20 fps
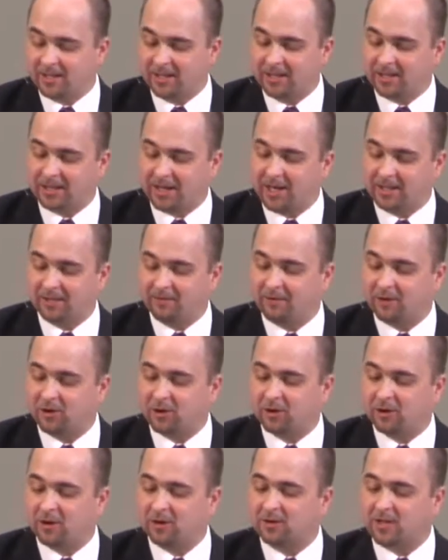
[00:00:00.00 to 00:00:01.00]
He says in verse
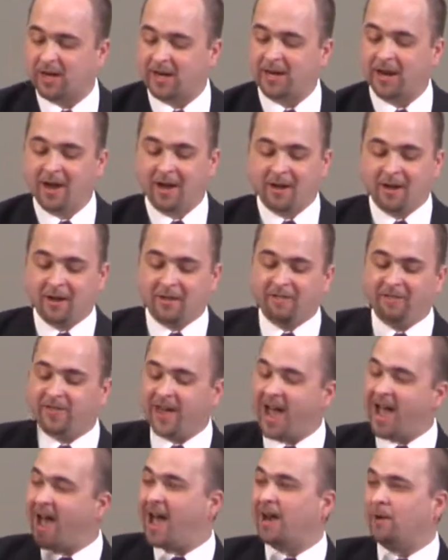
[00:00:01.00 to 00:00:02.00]
13,
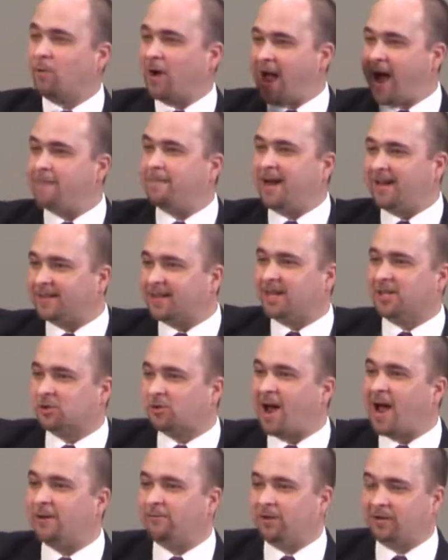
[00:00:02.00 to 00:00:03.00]
Then, when I make things
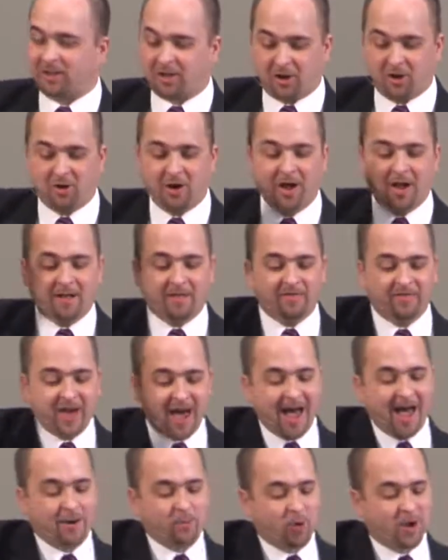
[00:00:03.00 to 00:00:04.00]
right with you,
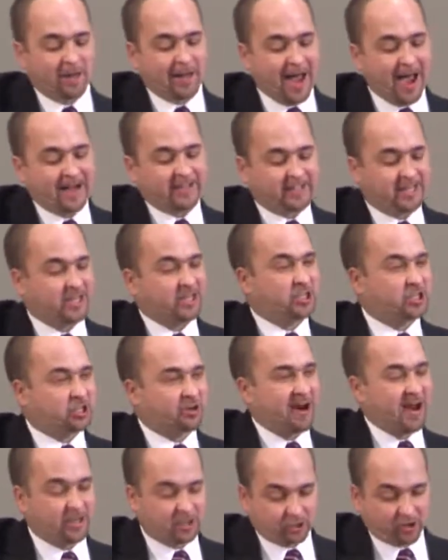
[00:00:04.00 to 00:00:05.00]
then will I teach
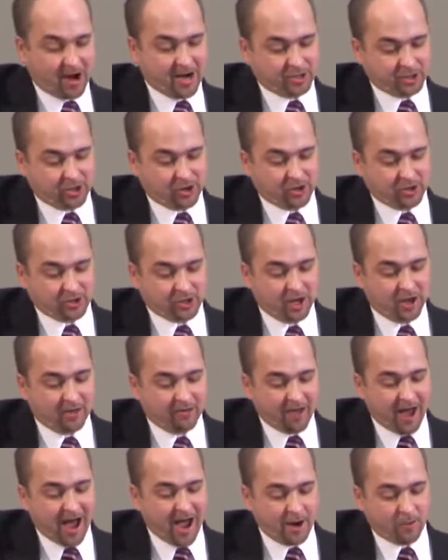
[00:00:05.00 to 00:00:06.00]
transgressors
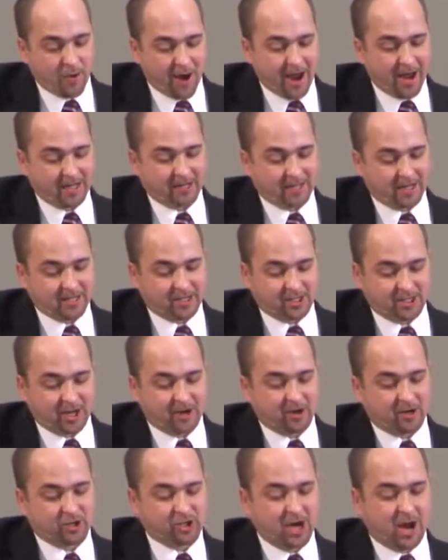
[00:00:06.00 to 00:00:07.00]
thy ways, and
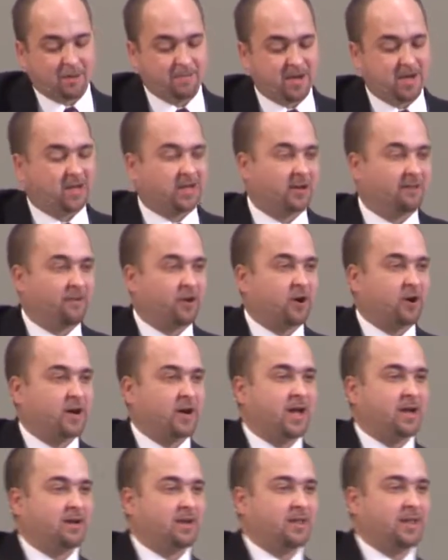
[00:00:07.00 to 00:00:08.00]
sinners shall be converted
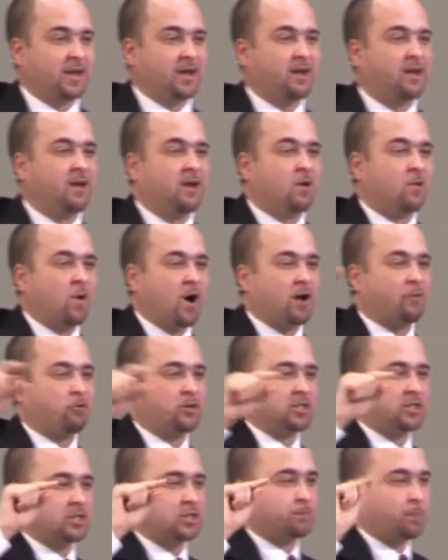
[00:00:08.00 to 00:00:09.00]
unto thee. What
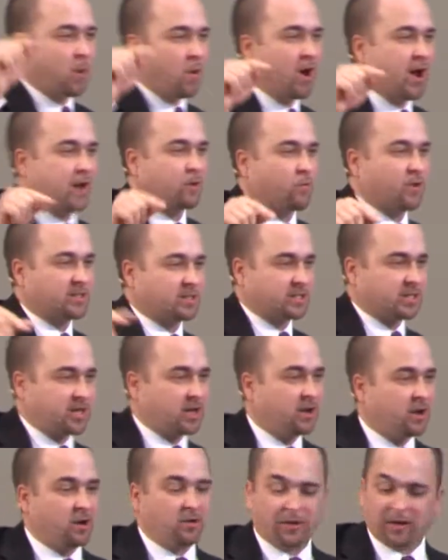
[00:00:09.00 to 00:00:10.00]
was his point? What's the,
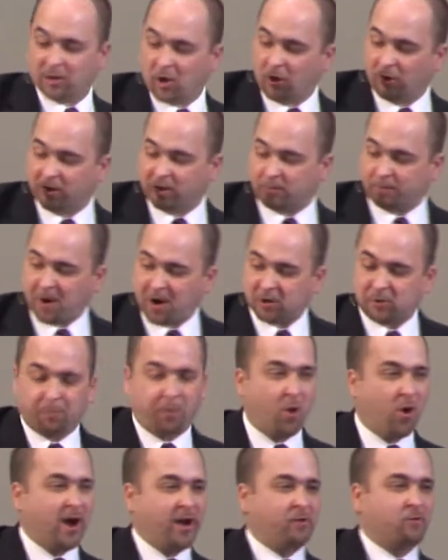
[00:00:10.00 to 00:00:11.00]
the Holy Spirit's
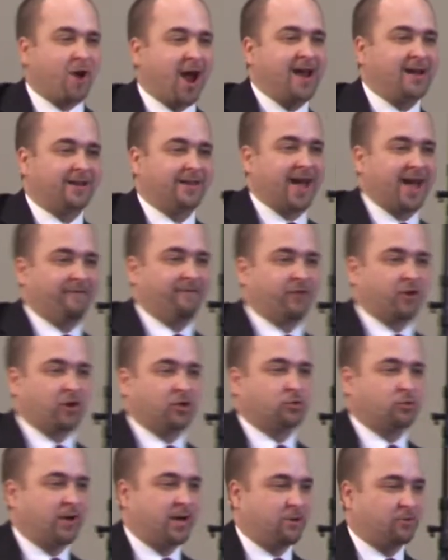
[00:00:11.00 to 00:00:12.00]
point right in that
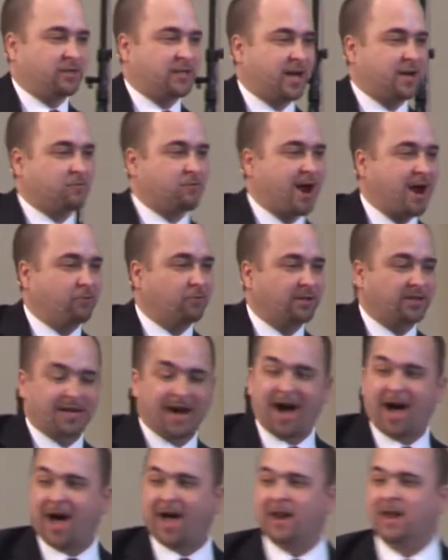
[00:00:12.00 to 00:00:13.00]
verse when he was getting right with
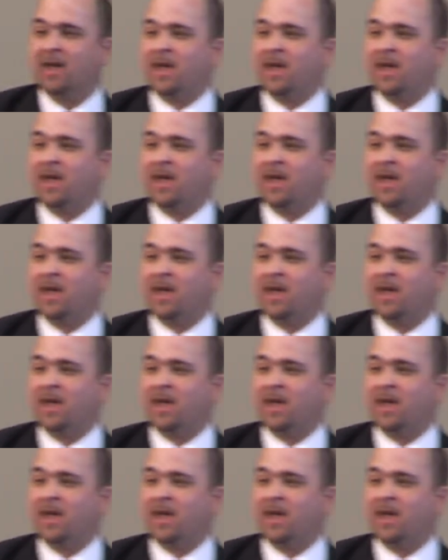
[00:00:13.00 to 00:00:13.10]
God?